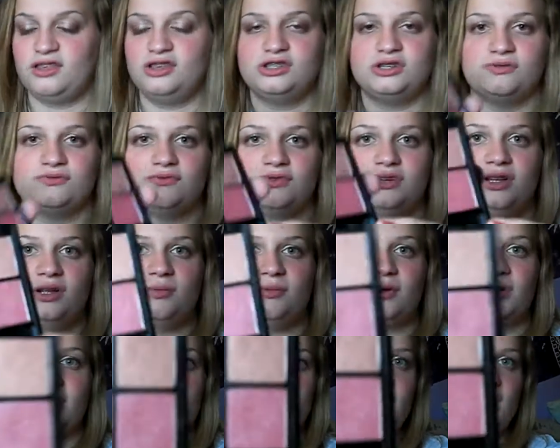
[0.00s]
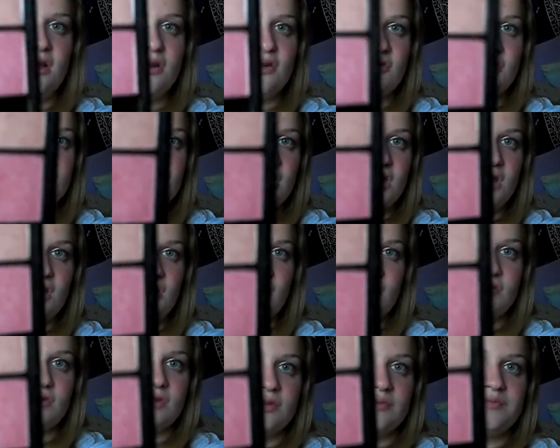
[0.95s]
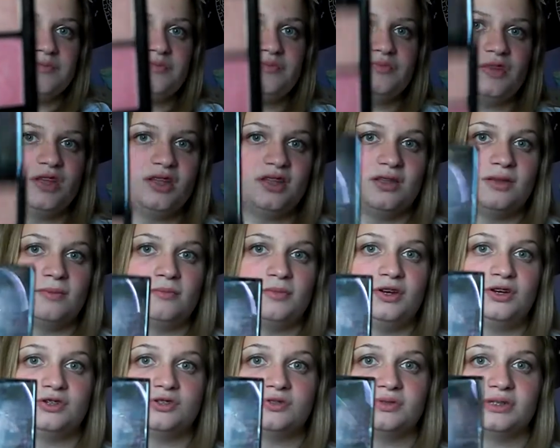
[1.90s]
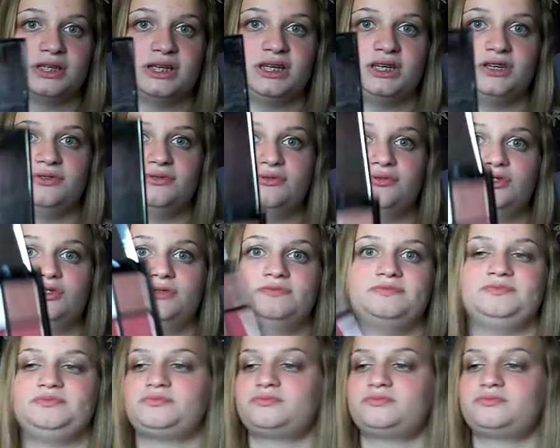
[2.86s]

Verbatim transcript: These are really pretty colors. Look at those. And then the mirror's really huge.